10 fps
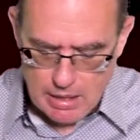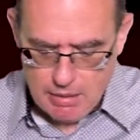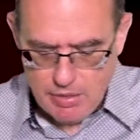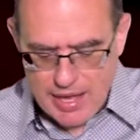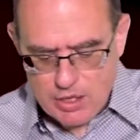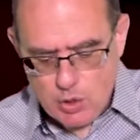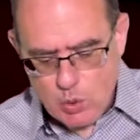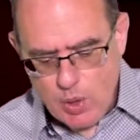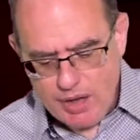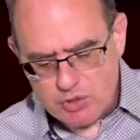That
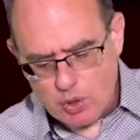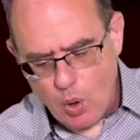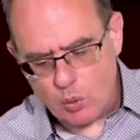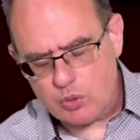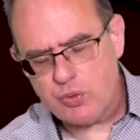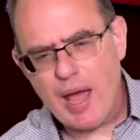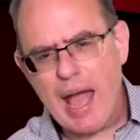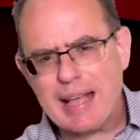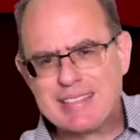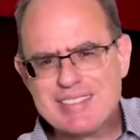you have to hold
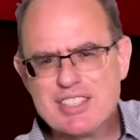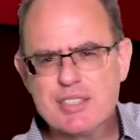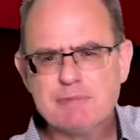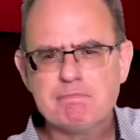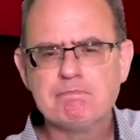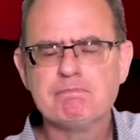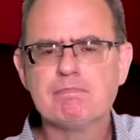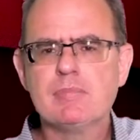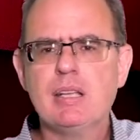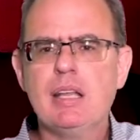fast
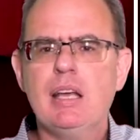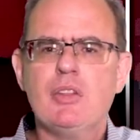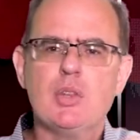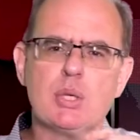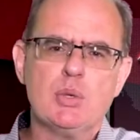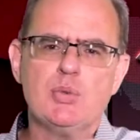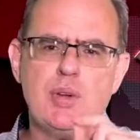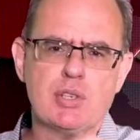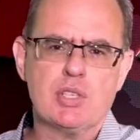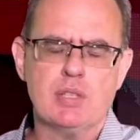the
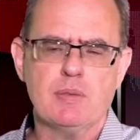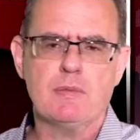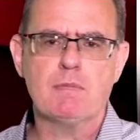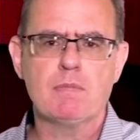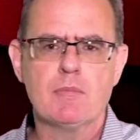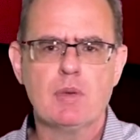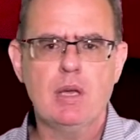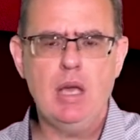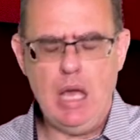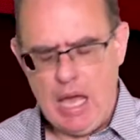confession.
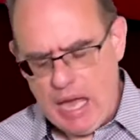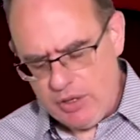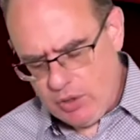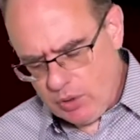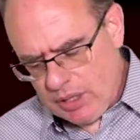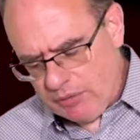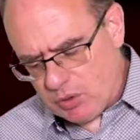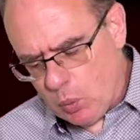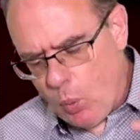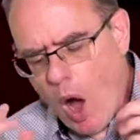And you're going to have
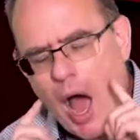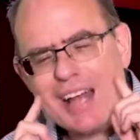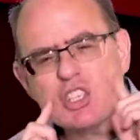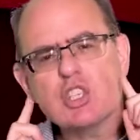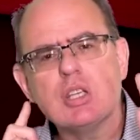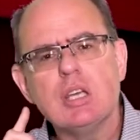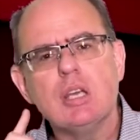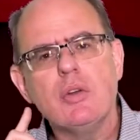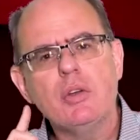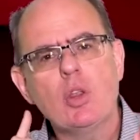to watch.
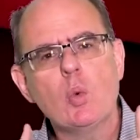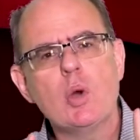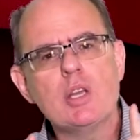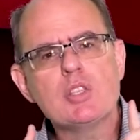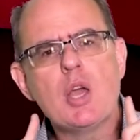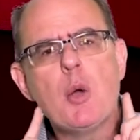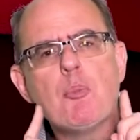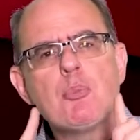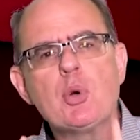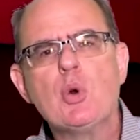In other words,
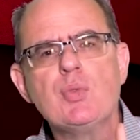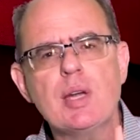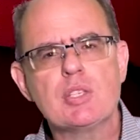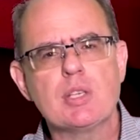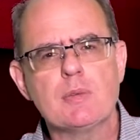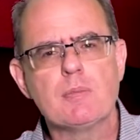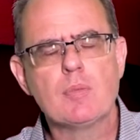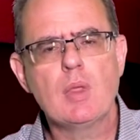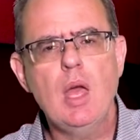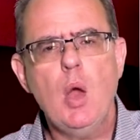profession.
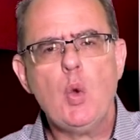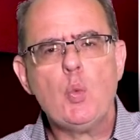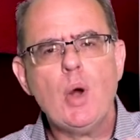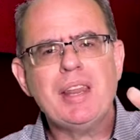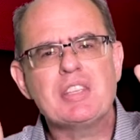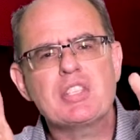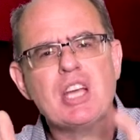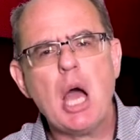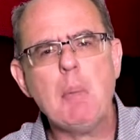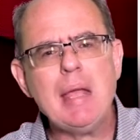What is
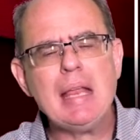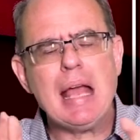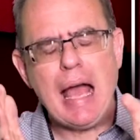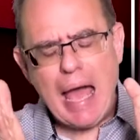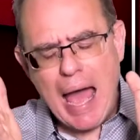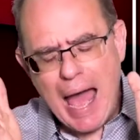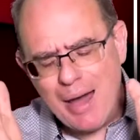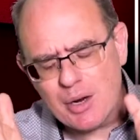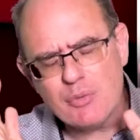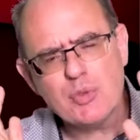coming
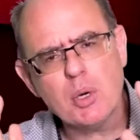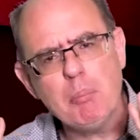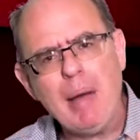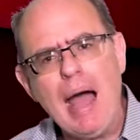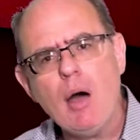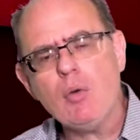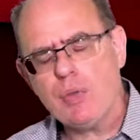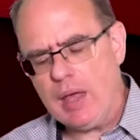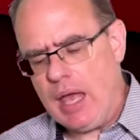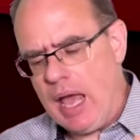out of your
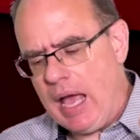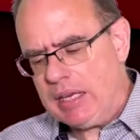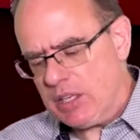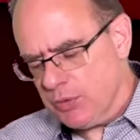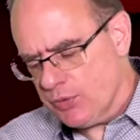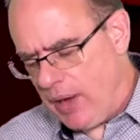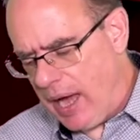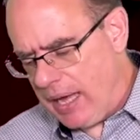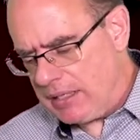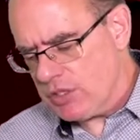mouth and
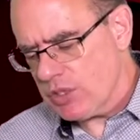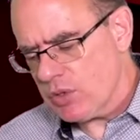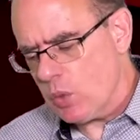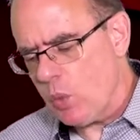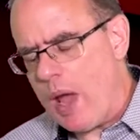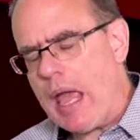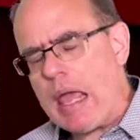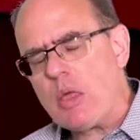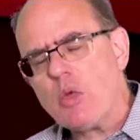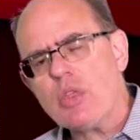defines the way
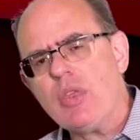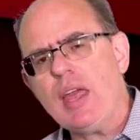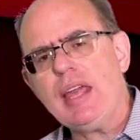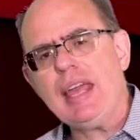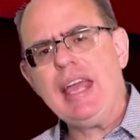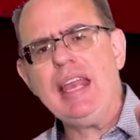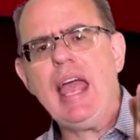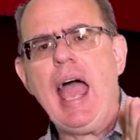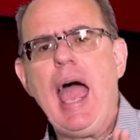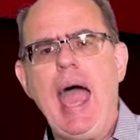you think and
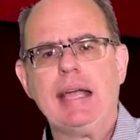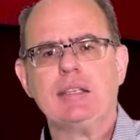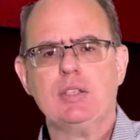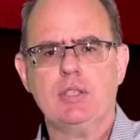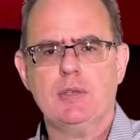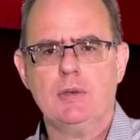act.